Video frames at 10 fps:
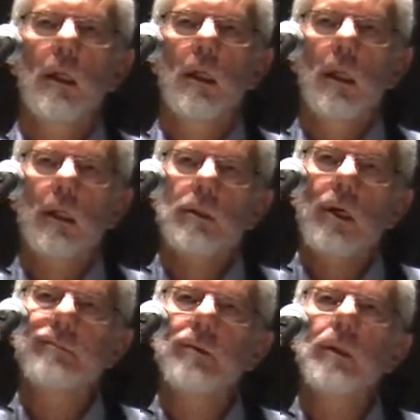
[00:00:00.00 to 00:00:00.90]
At
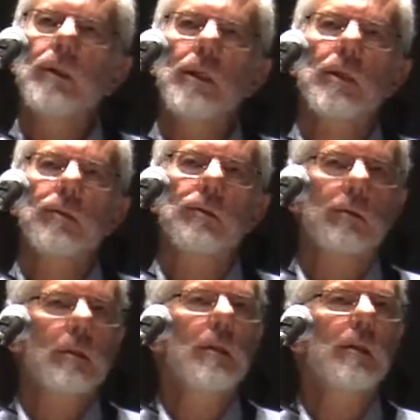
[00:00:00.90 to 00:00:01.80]
some point it is
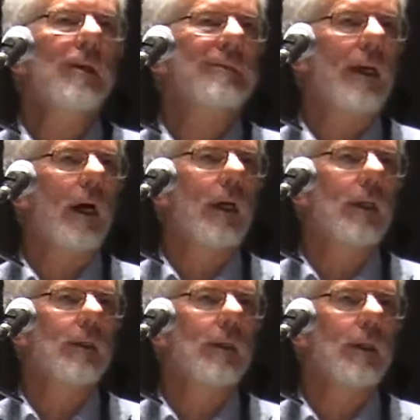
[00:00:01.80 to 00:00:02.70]
all unified.
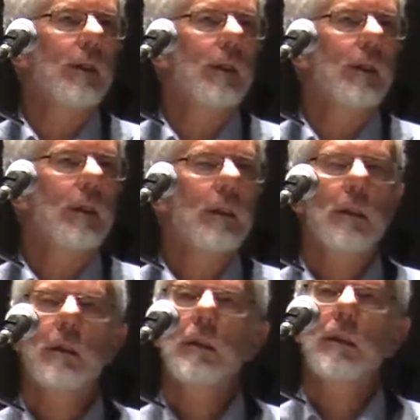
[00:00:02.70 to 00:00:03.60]

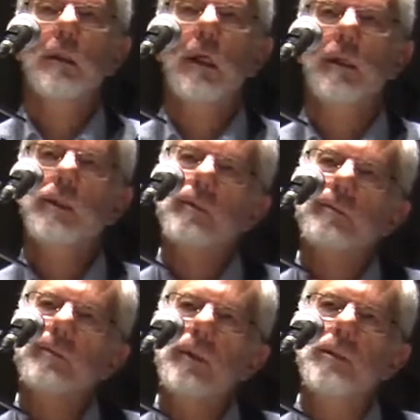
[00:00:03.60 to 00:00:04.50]
And it is
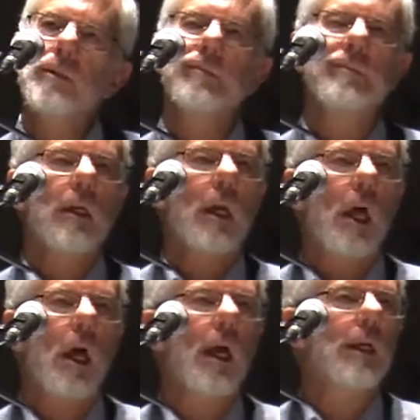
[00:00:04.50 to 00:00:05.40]
wisdom that
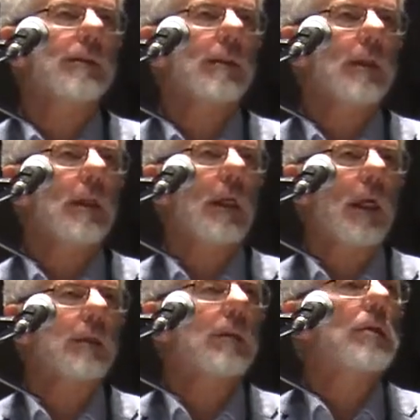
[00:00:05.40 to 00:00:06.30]
lies
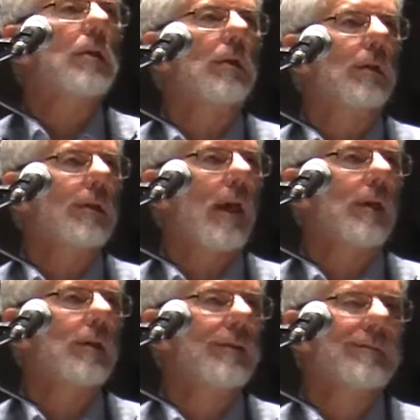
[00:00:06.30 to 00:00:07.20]
at the core of
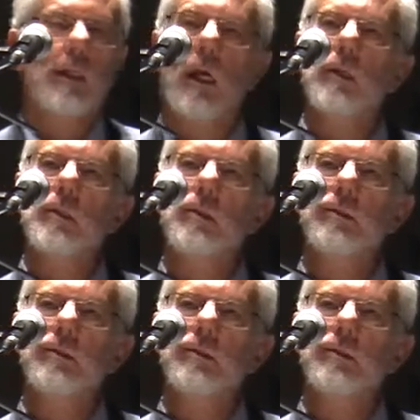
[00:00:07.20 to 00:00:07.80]
that unification.